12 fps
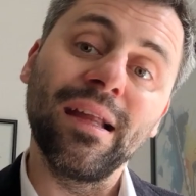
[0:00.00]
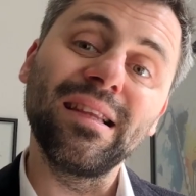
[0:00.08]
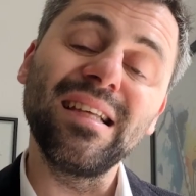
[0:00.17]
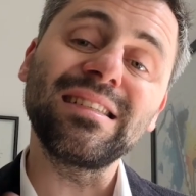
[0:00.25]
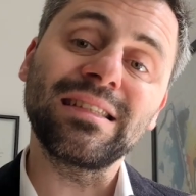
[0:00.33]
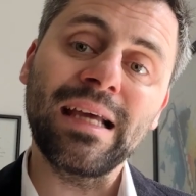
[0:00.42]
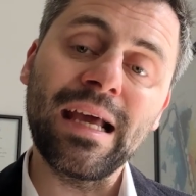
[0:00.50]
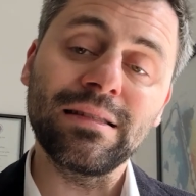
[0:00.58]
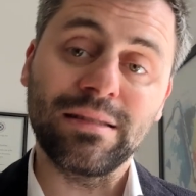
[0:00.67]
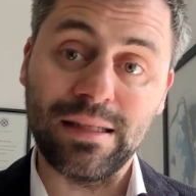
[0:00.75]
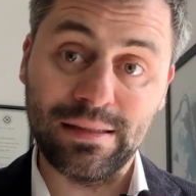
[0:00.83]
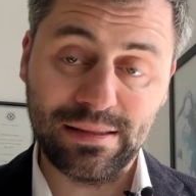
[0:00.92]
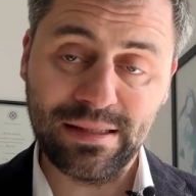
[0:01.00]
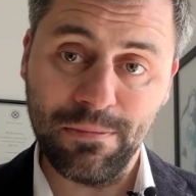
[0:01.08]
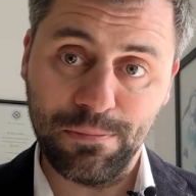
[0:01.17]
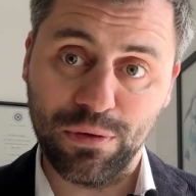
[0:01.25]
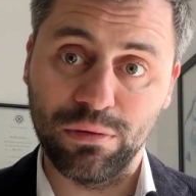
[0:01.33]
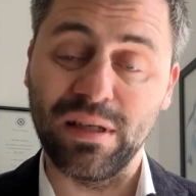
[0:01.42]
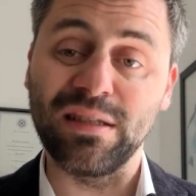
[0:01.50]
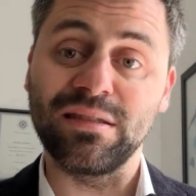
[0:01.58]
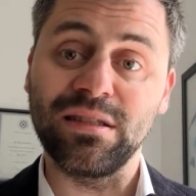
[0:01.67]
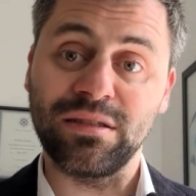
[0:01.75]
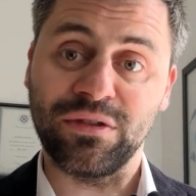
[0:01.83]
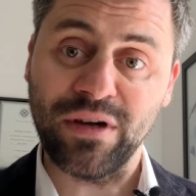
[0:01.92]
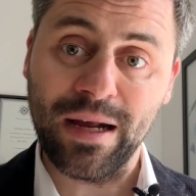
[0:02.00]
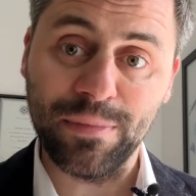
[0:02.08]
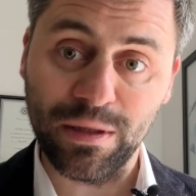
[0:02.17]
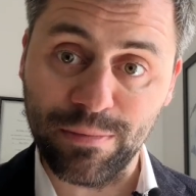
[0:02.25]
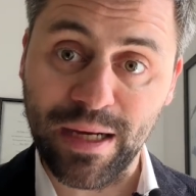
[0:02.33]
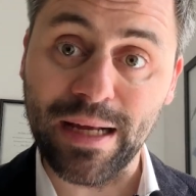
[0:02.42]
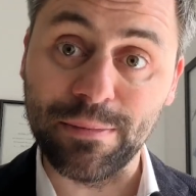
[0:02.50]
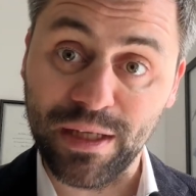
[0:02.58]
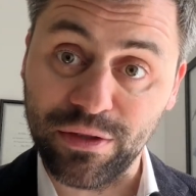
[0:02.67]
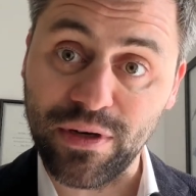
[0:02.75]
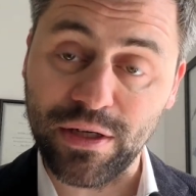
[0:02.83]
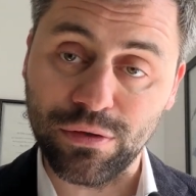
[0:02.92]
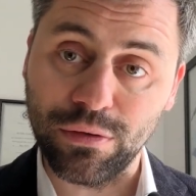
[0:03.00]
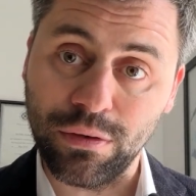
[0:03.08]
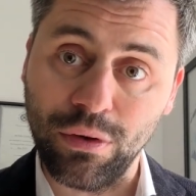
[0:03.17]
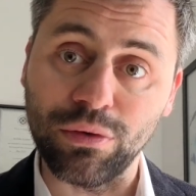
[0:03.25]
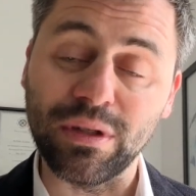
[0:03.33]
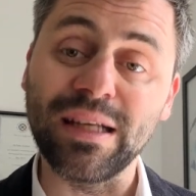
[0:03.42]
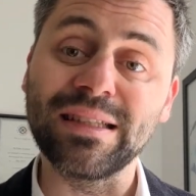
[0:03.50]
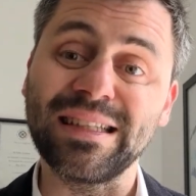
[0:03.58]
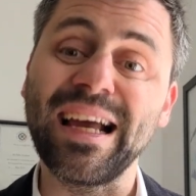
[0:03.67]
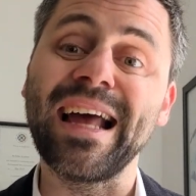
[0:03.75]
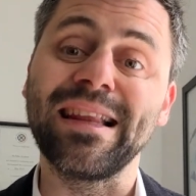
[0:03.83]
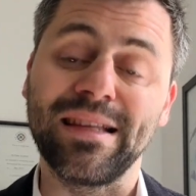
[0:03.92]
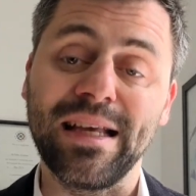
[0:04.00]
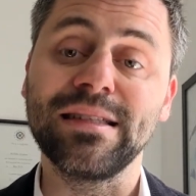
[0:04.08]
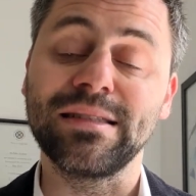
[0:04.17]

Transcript: This case is simple, is described by immigration code and is